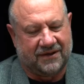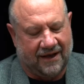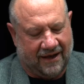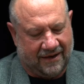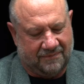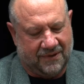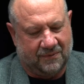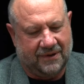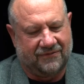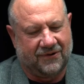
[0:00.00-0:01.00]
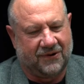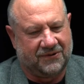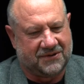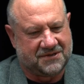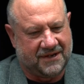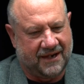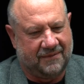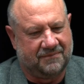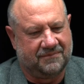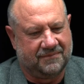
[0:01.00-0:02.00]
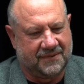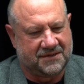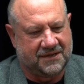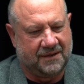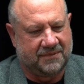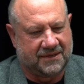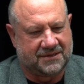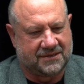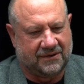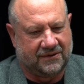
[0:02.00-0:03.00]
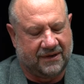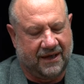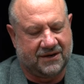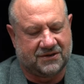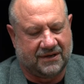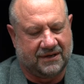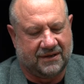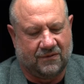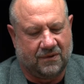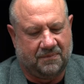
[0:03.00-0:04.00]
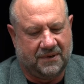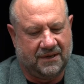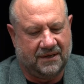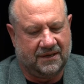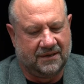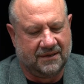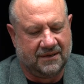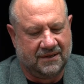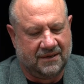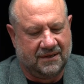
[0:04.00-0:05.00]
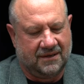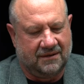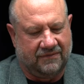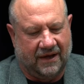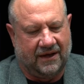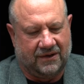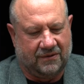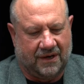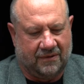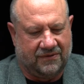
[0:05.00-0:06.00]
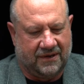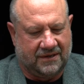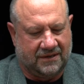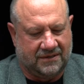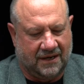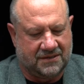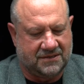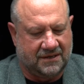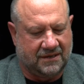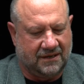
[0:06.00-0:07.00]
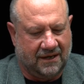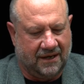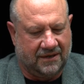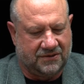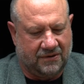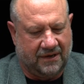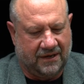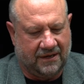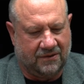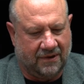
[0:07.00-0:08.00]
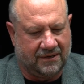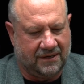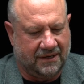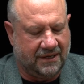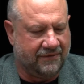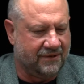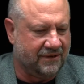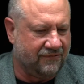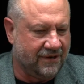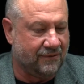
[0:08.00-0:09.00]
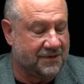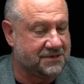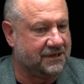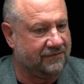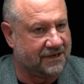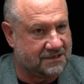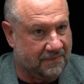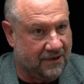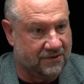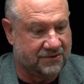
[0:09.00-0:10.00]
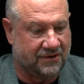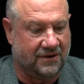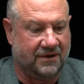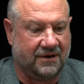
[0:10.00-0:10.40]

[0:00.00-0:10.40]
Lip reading: not, but we've heard the same concern that actually there would be value, I would think, in testing and treating quickly, given the frequency of exposure